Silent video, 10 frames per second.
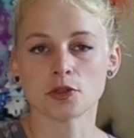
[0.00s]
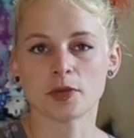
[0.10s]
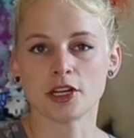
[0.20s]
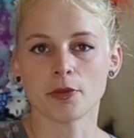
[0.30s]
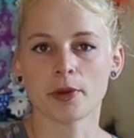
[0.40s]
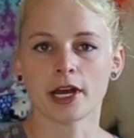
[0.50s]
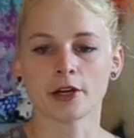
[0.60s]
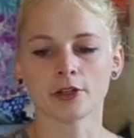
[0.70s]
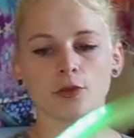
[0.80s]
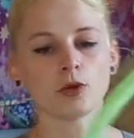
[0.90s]
the speed of the
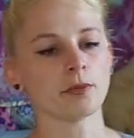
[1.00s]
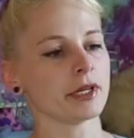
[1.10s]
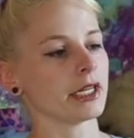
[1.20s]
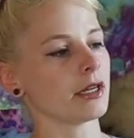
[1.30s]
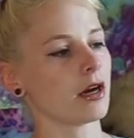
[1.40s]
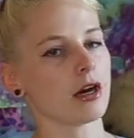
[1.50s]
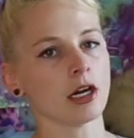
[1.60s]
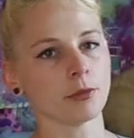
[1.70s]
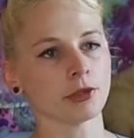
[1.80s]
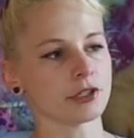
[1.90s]
pattern would be
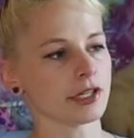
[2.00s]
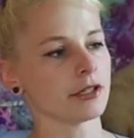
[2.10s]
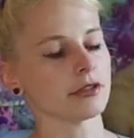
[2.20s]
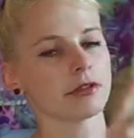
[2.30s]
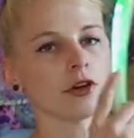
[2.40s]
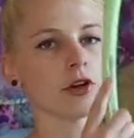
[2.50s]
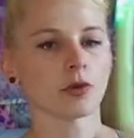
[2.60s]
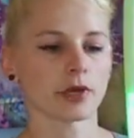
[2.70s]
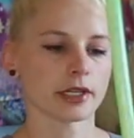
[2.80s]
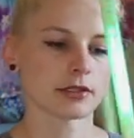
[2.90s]
up or down,
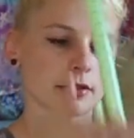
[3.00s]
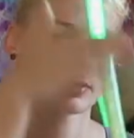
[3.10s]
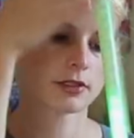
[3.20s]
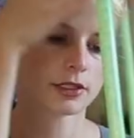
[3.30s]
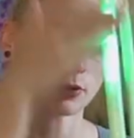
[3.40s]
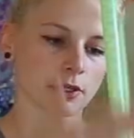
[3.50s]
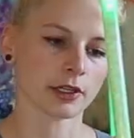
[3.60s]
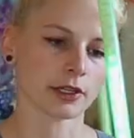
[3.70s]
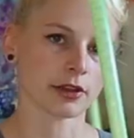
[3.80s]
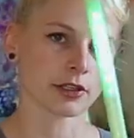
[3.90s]
long ways. You would
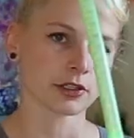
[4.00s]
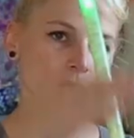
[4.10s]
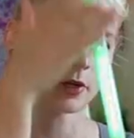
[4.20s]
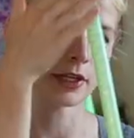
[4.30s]
click this